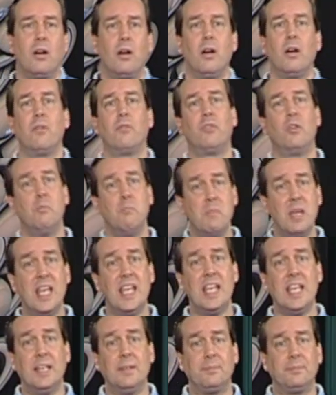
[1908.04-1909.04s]
For
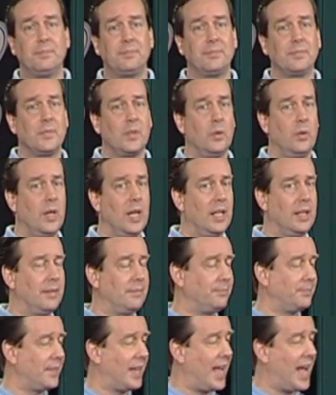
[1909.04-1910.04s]
me, well,
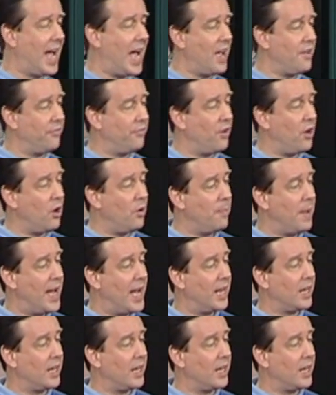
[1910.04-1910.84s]
I fall back